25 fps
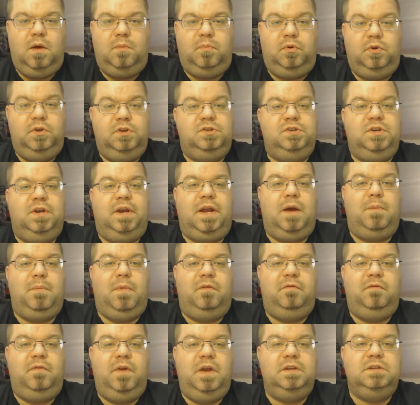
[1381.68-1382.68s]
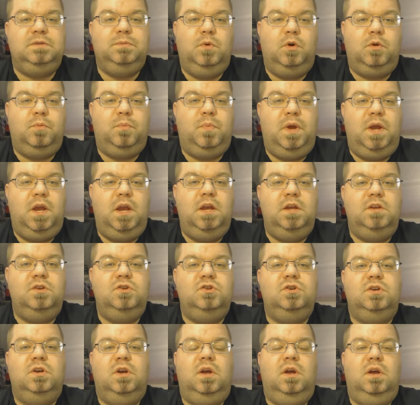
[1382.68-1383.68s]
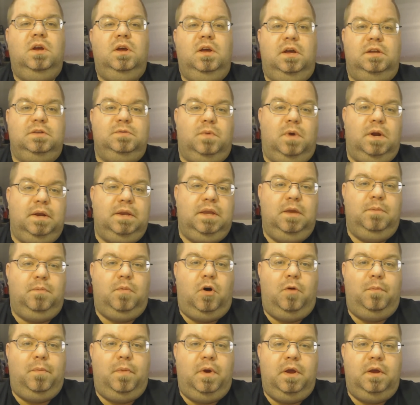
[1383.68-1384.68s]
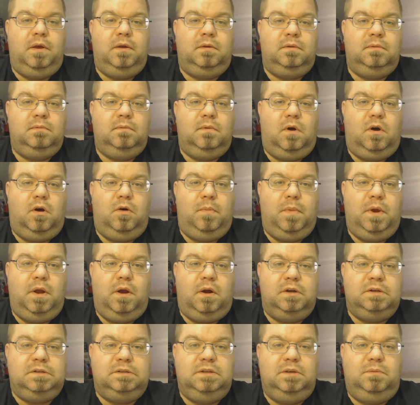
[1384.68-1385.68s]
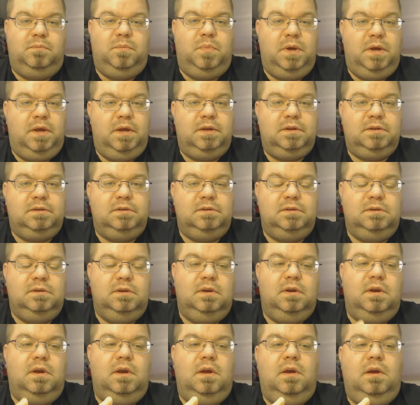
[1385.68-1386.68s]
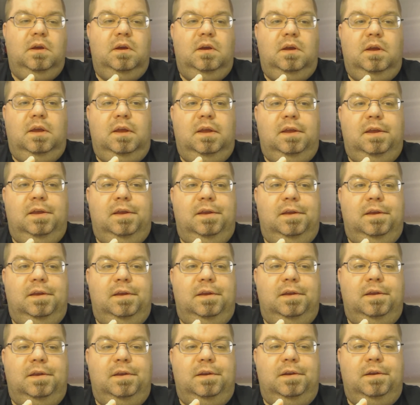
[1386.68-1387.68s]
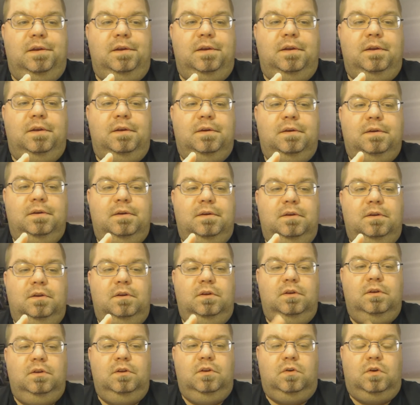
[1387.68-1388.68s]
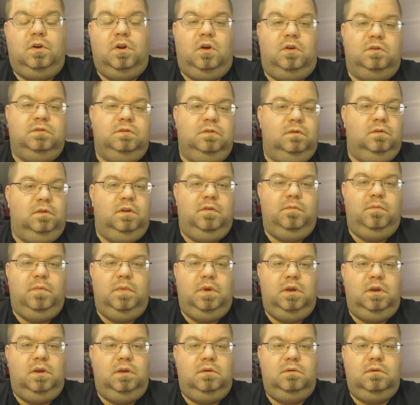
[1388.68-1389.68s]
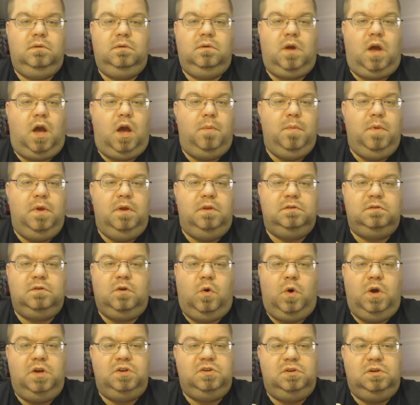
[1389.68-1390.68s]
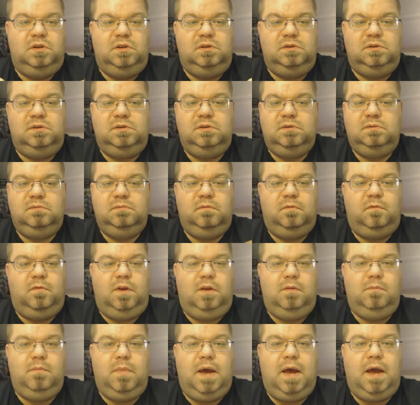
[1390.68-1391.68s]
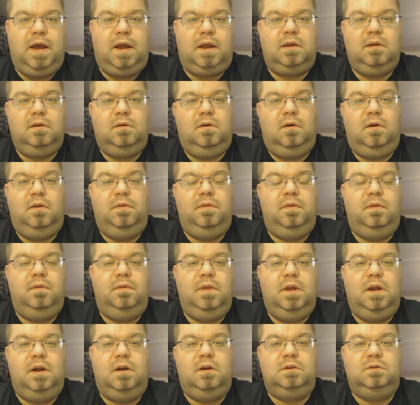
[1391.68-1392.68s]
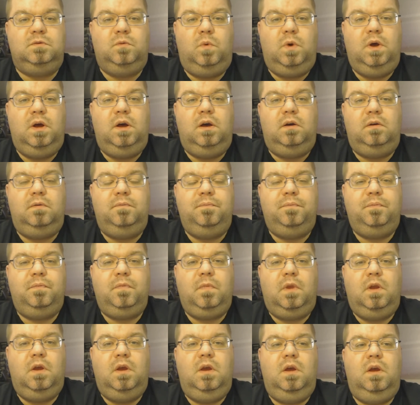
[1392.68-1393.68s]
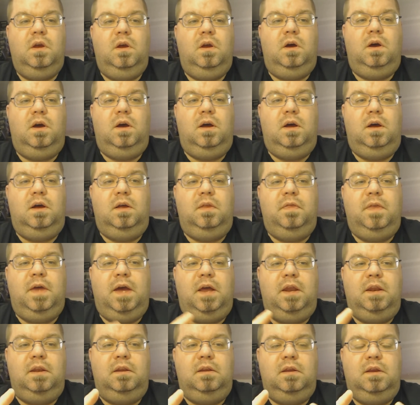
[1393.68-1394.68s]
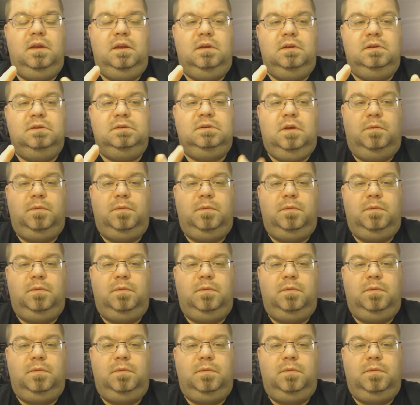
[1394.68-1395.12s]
please check out my Facebook page. That's where I keep all my RC pics, and you can also leave me comments, questions, feedback on there as well. That is